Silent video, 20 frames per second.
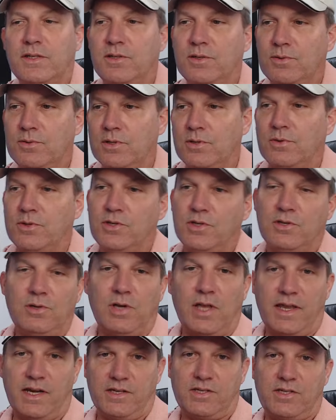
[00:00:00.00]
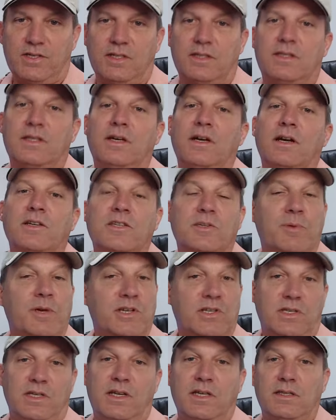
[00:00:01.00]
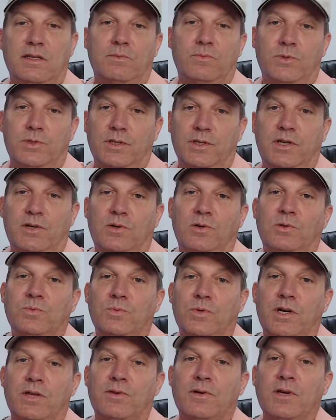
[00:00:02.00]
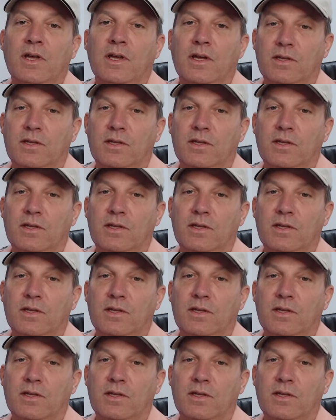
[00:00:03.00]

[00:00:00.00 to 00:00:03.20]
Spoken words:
you know, and you let it sit there, especially in the really cold weather,